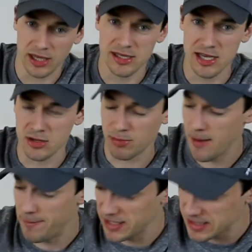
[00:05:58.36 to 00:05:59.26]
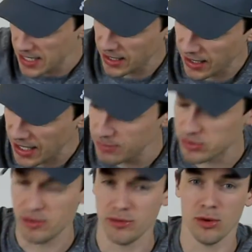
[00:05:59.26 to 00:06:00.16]
continue to play a big stack of games,
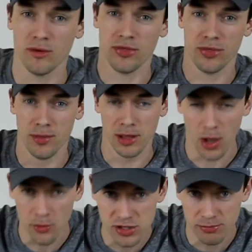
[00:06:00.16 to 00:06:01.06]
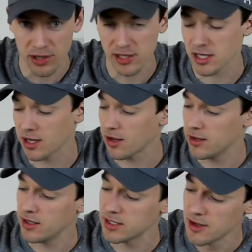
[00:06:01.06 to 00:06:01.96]
where you've got loads of brothers like
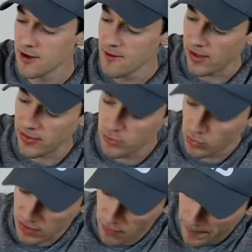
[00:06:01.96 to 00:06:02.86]
I did, and you want to have a